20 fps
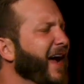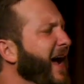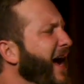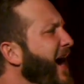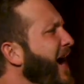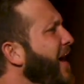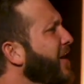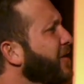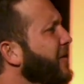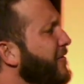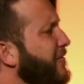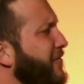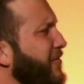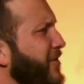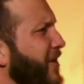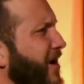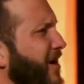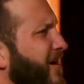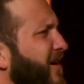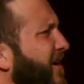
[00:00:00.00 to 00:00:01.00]
out of
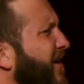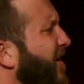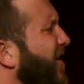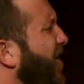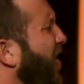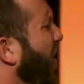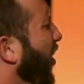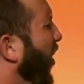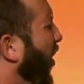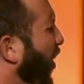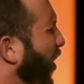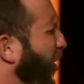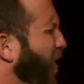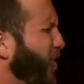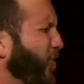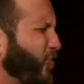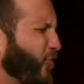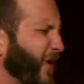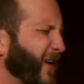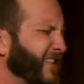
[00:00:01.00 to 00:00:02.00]
the
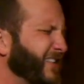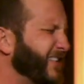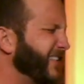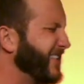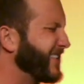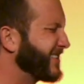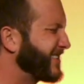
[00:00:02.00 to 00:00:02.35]
heart-wrenching